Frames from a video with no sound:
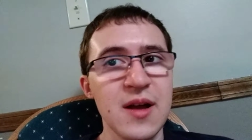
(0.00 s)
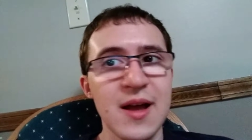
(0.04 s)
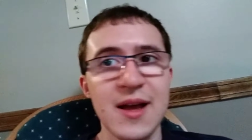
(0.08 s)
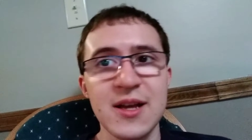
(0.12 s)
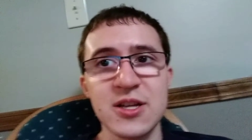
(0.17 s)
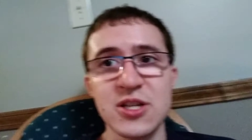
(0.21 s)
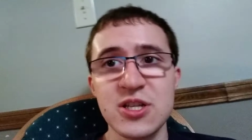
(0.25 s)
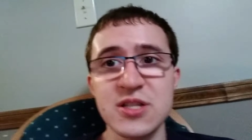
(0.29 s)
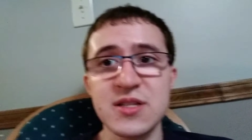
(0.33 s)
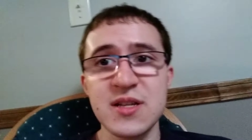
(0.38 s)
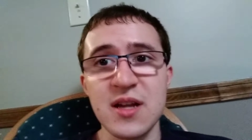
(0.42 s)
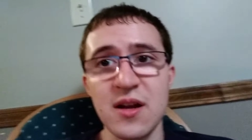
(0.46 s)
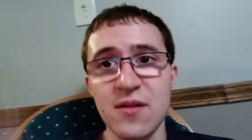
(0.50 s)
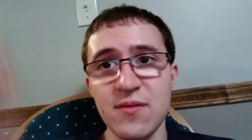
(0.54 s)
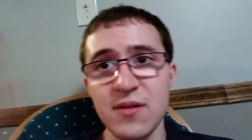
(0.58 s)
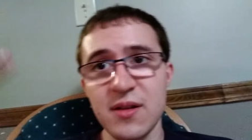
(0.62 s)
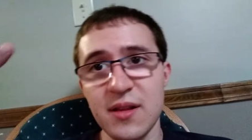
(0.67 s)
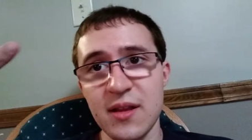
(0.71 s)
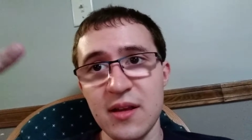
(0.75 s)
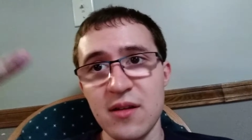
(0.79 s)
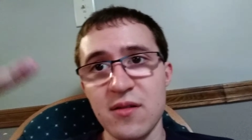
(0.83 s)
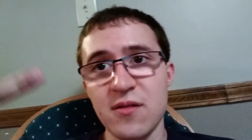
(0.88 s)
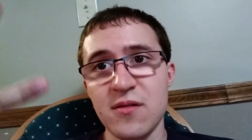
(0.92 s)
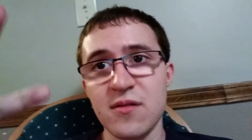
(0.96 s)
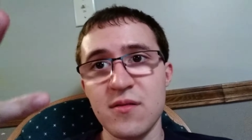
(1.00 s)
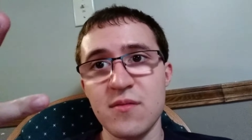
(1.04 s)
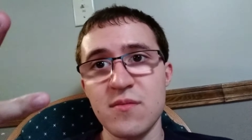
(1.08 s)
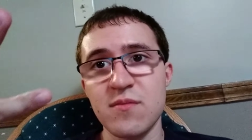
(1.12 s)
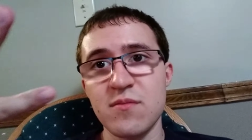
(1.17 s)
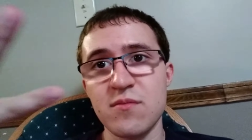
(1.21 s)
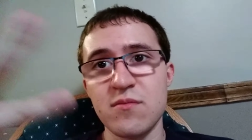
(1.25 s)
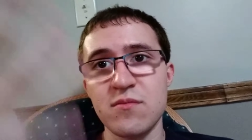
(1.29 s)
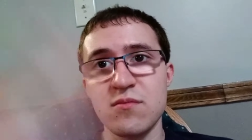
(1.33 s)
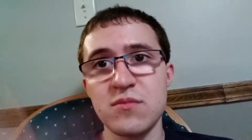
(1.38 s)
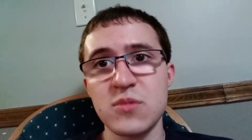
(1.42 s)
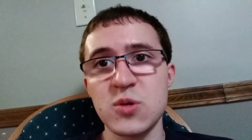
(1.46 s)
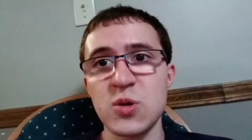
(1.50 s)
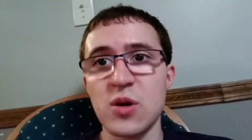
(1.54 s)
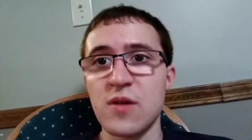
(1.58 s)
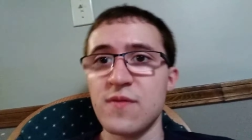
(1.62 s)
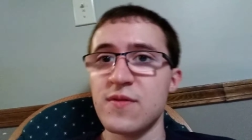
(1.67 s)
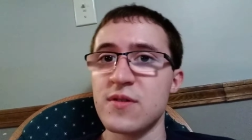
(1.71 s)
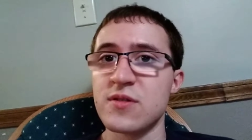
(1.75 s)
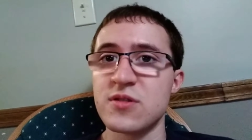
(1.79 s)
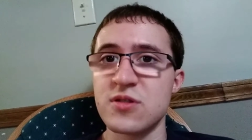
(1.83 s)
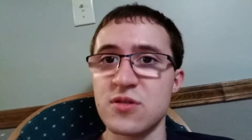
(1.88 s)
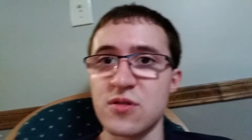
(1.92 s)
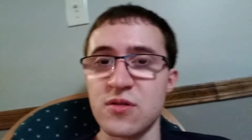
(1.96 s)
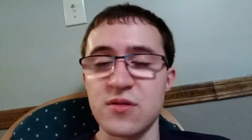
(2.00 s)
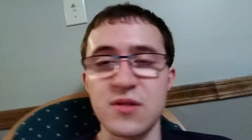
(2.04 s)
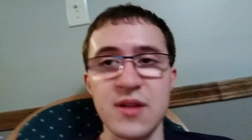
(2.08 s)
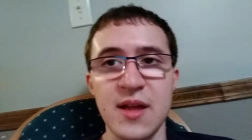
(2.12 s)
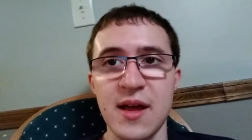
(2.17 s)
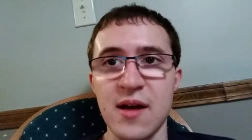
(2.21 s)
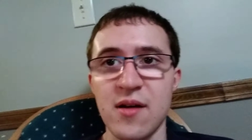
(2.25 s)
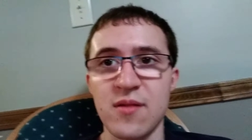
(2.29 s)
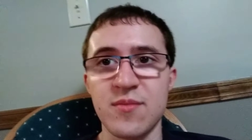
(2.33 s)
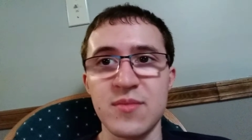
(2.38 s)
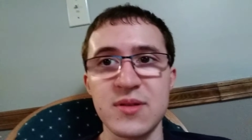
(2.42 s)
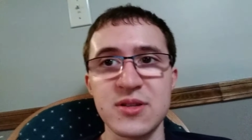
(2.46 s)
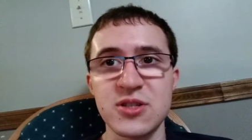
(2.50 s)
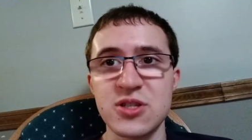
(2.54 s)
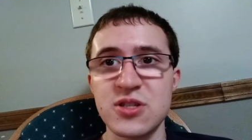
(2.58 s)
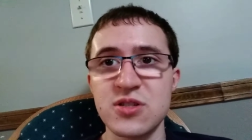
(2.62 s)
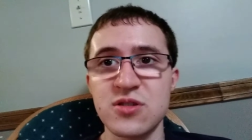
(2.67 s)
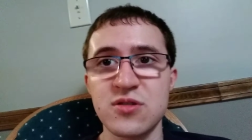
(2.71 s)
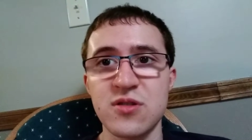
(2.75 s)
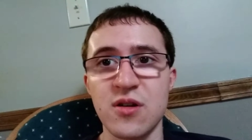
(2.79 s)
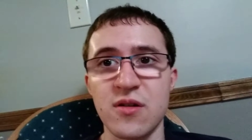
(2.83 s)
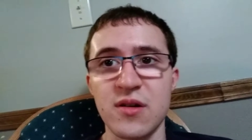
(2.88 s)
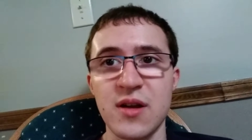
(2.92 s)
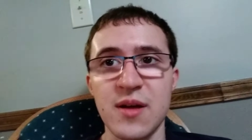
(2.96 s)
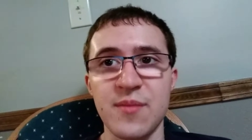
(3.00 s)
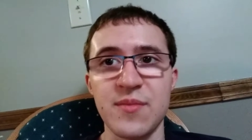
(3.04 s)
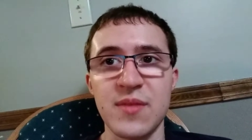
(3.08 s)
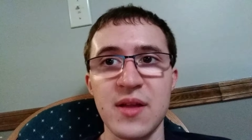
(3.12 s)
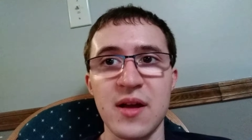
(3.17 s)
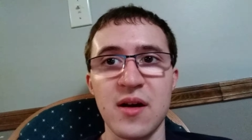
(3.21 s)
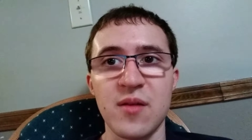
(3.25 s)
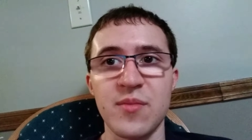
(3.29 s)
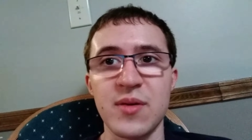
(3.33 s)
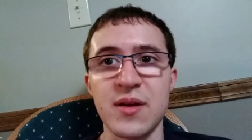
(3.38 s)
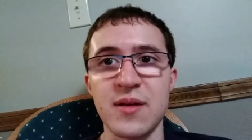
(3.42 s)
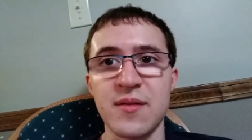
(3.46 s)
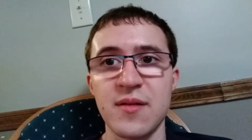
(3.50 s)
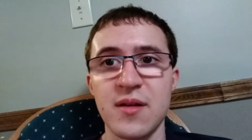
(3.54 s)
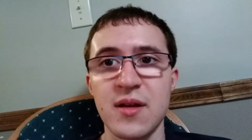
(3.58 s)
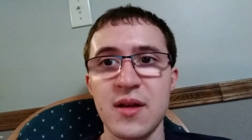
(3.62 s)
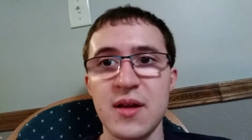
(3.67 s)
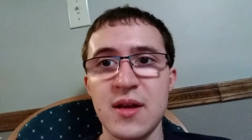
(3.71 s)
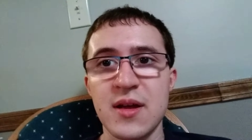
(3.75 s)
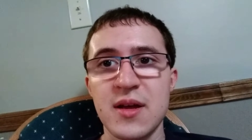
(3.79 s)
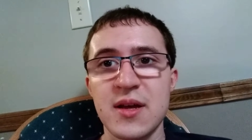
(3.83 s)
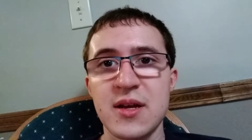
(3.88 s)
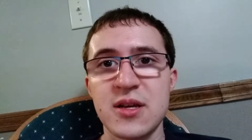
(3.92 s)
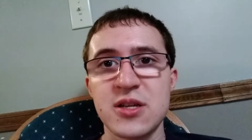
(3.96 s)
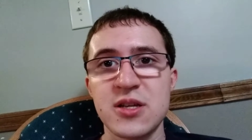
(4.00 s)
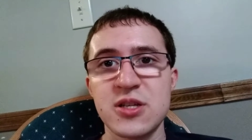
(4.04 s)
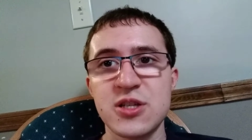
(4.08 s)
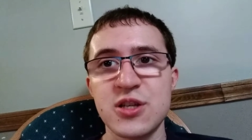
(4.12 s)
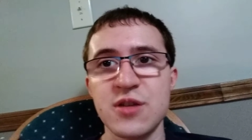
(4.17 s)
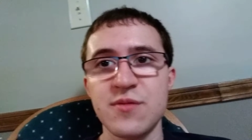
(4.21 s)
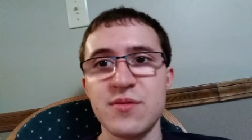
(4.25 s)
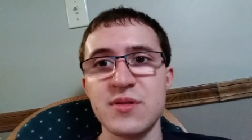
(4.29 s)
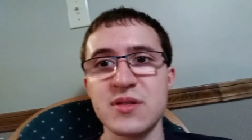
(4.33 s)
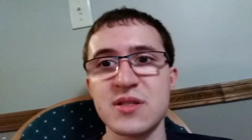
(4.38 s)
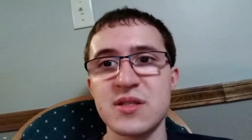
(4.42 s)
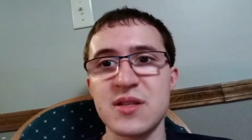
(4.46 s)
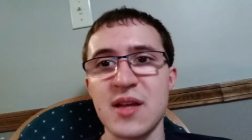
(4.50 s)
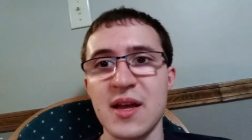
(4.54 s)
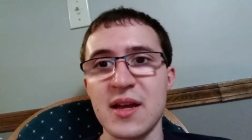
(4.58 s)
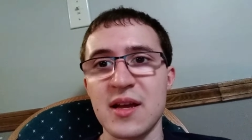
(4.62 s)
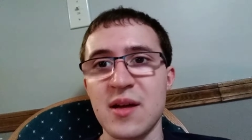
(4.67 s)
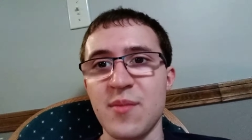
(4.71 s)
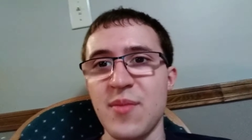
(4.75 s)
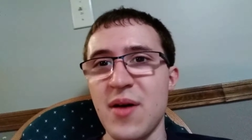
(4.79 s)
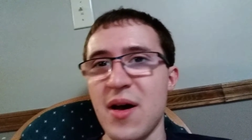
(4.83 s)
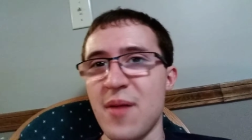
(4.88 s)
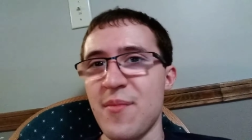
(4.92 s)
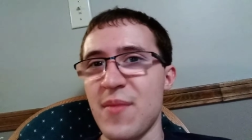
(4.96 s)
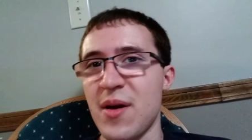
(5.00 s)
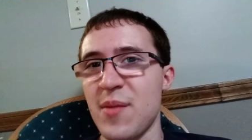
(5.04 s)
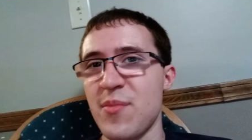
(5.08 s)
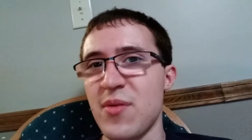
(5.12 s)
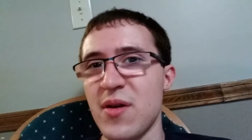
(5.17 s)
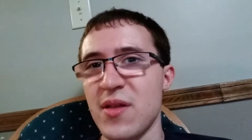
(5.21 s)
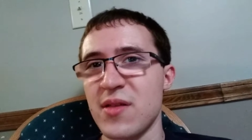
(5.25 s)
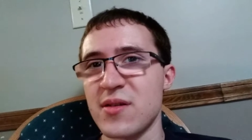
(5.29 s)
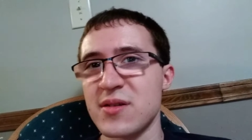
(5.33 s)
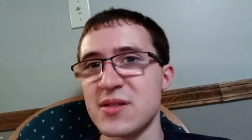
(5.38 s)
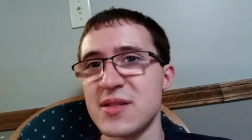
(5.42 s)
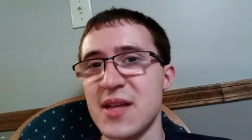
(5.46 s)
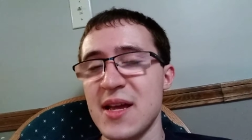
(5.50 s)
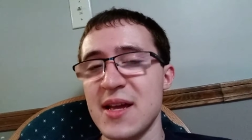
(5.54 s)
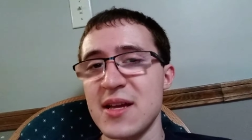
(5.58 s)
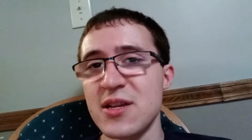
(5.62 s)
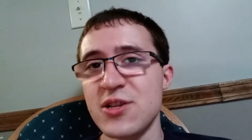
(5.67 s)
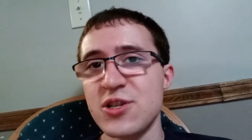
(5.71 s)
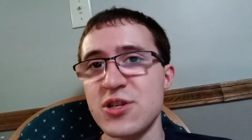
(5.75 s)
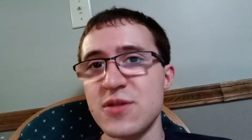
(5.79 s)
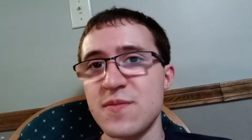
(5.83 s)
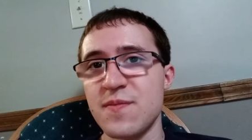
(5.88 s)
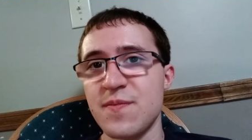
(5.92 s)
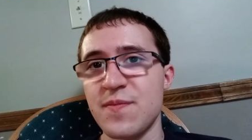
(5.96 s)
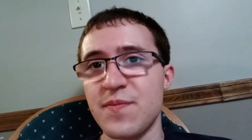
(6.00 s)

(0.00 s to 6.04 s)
She's now really 12 years old now, but she's grown up now, but she was about my brother's age.